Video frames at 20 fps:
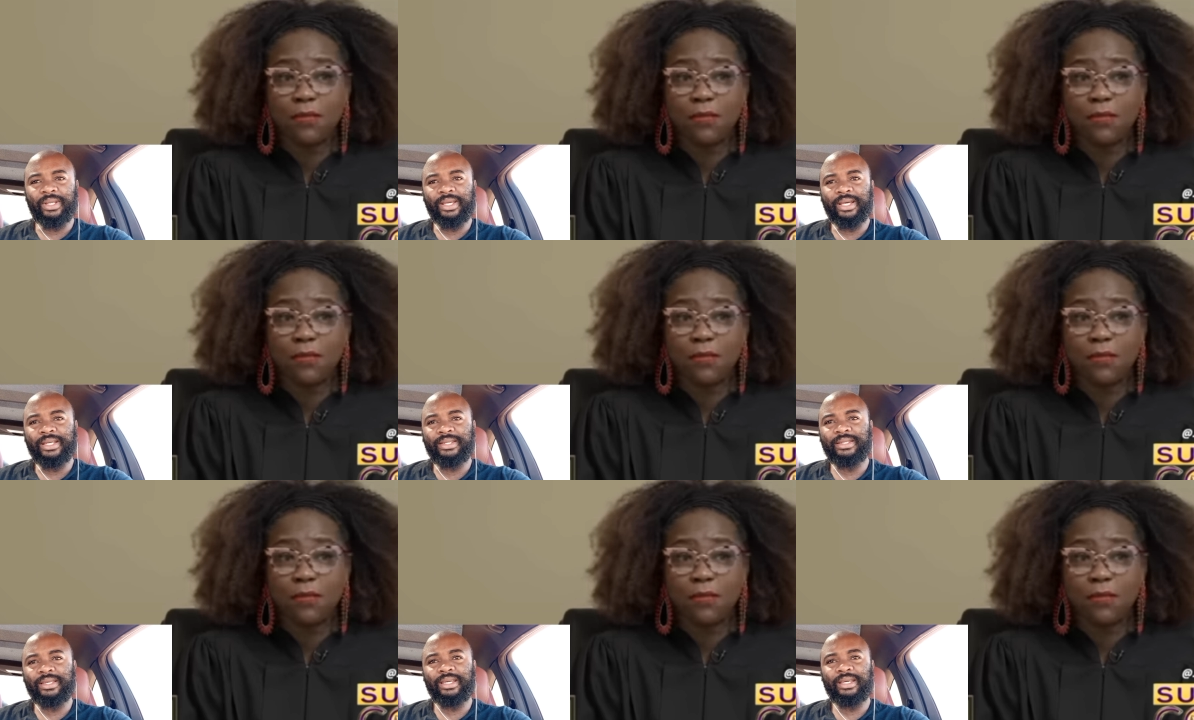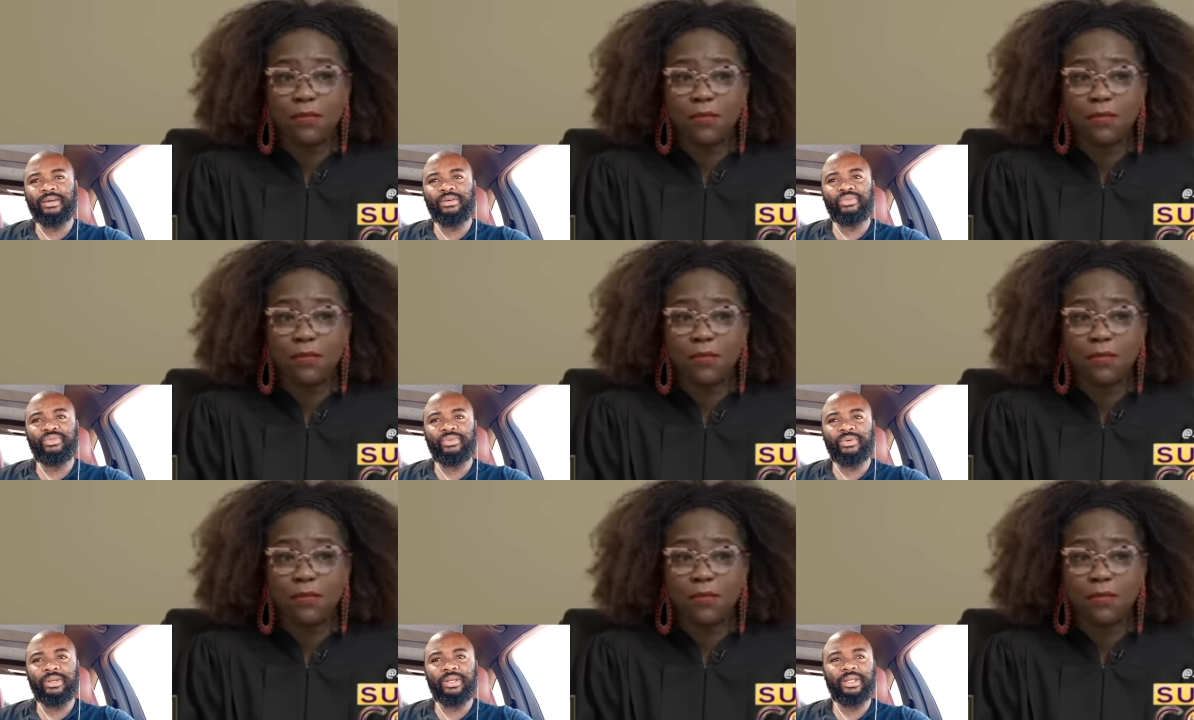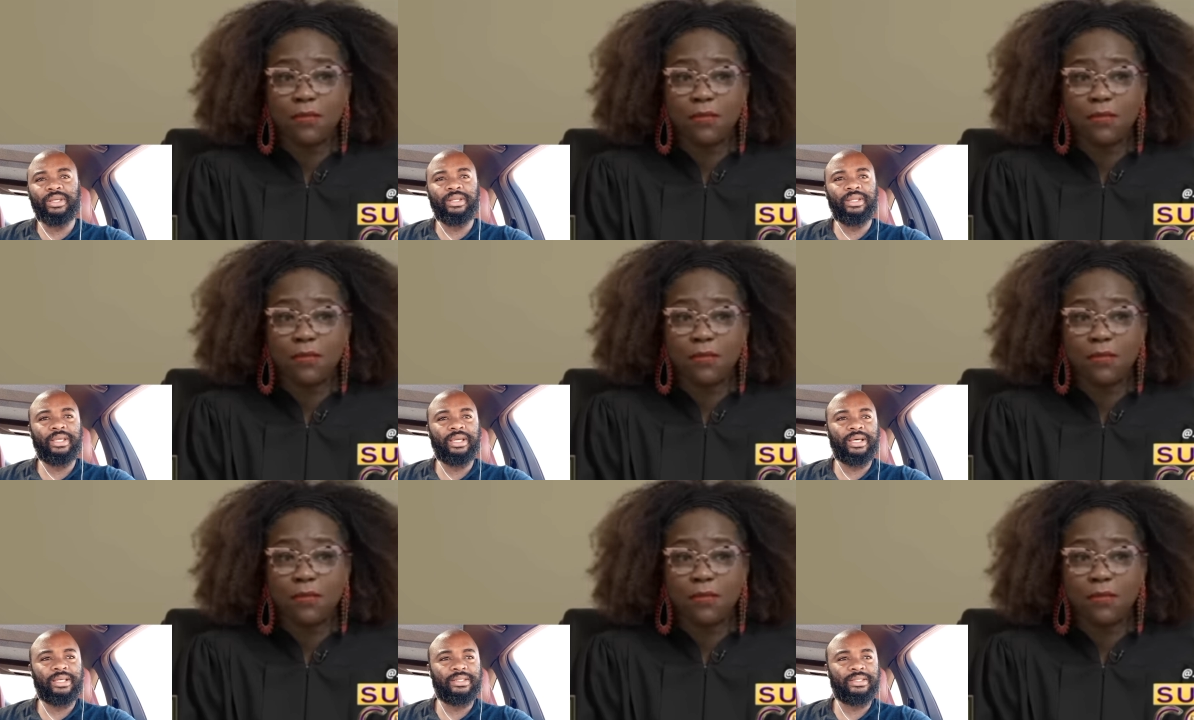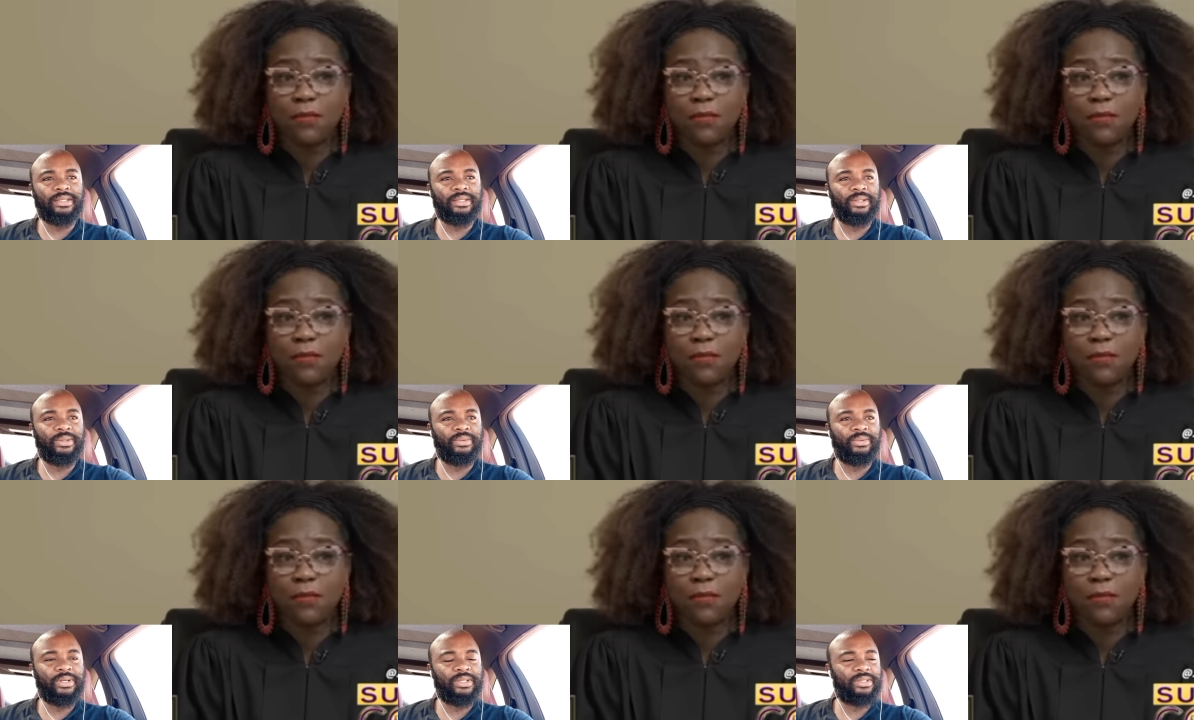Speaker 1: He has a girlfriend and he has
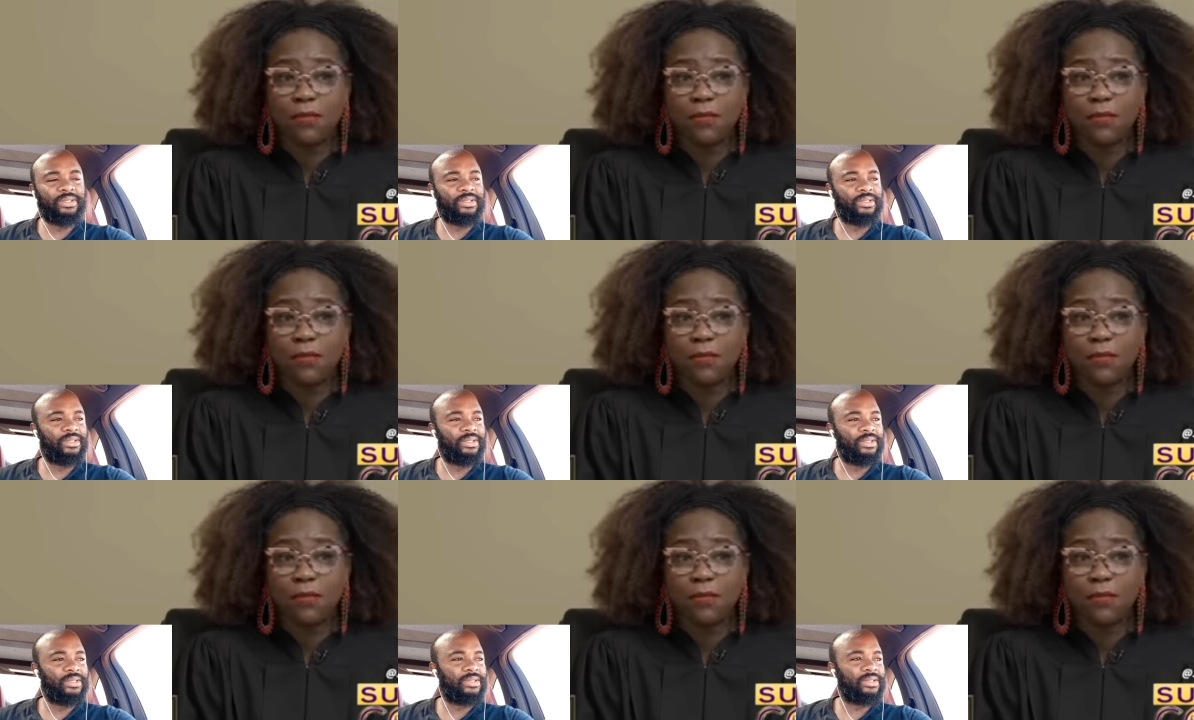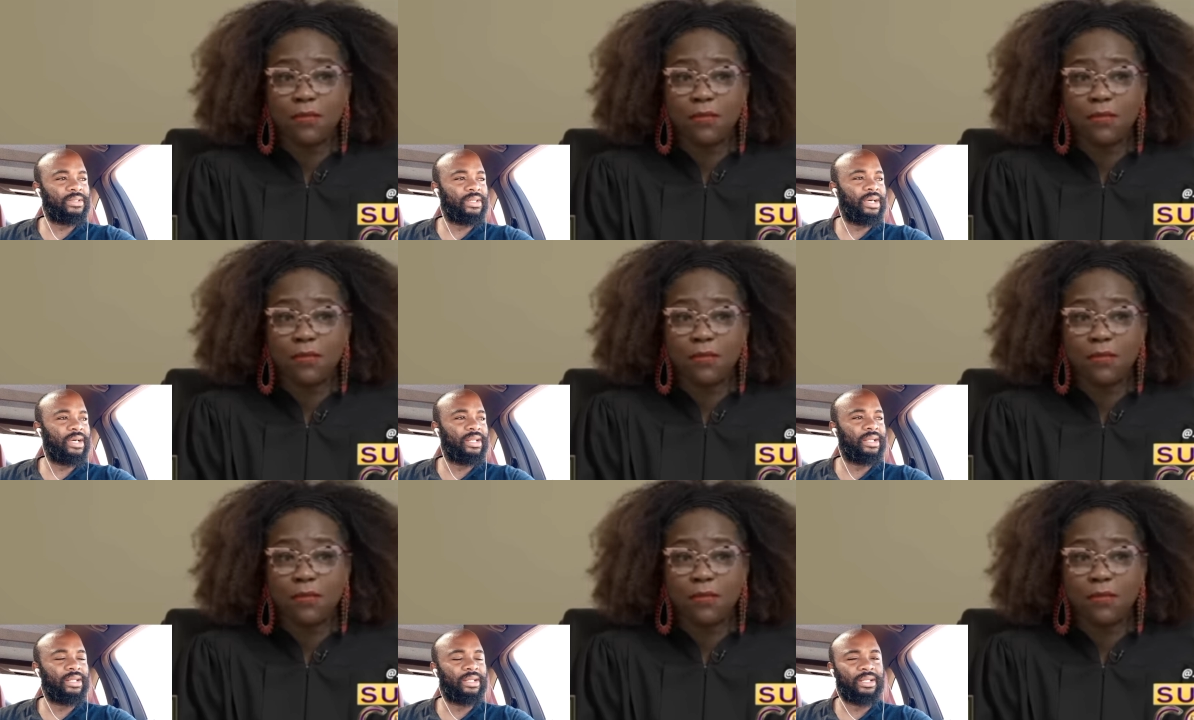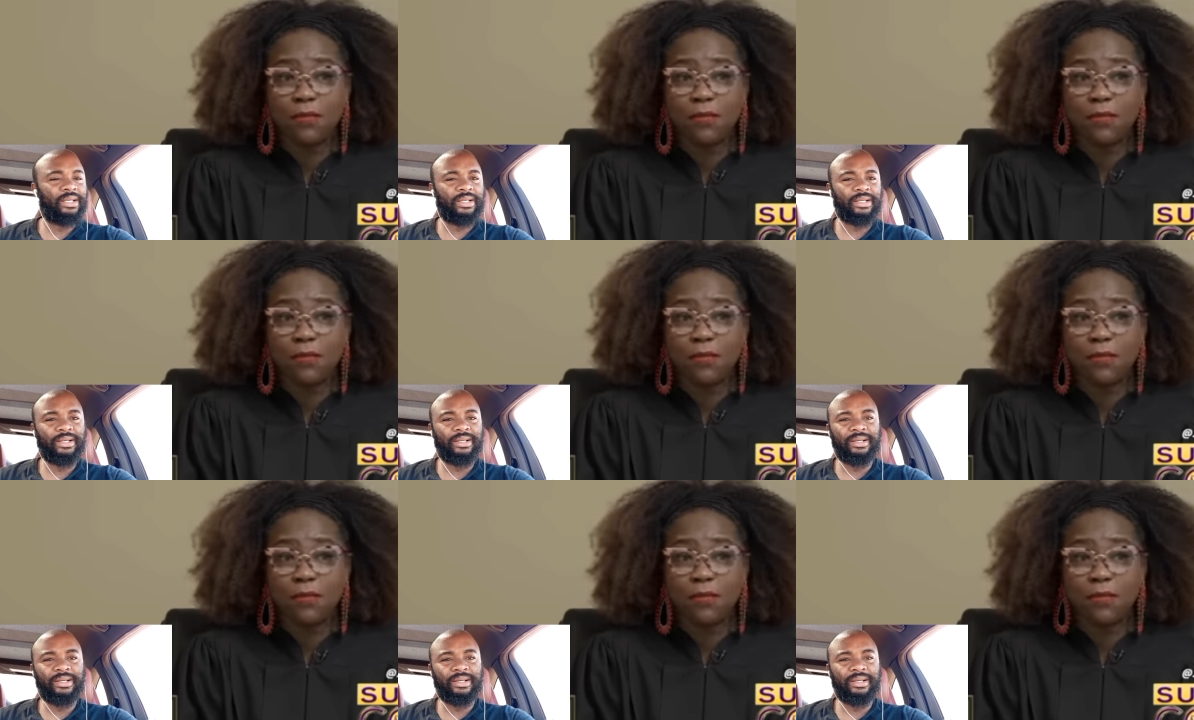a, was this, a son.